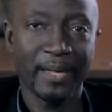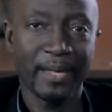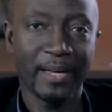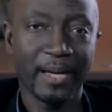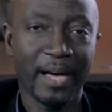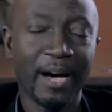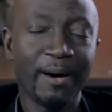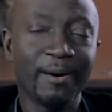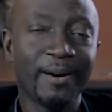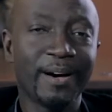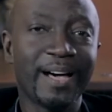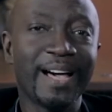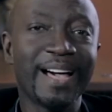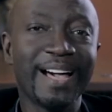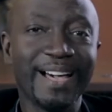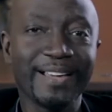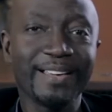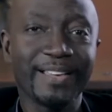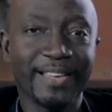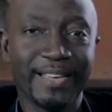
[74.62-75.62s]
Our
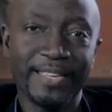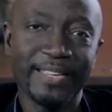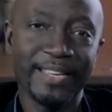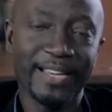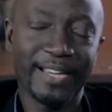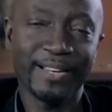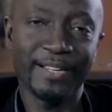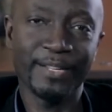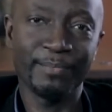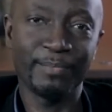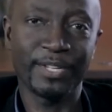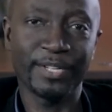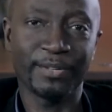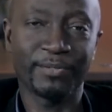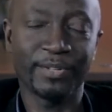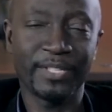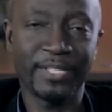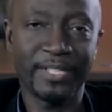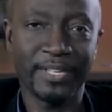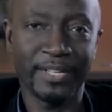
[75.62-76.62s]
hunger here at Liberty
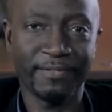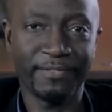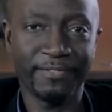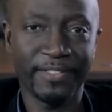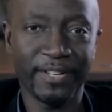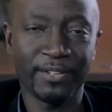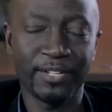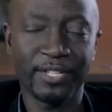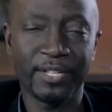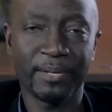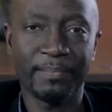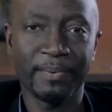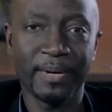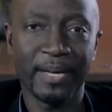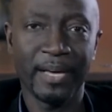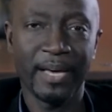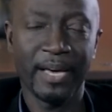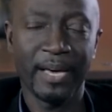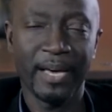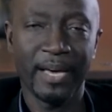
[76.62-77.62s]
Christian Fellowship
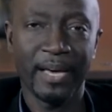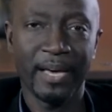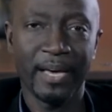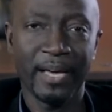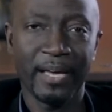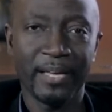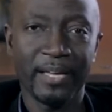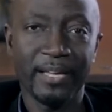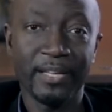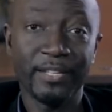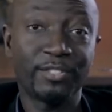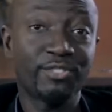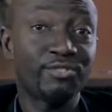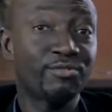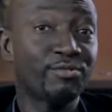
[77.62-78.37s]
is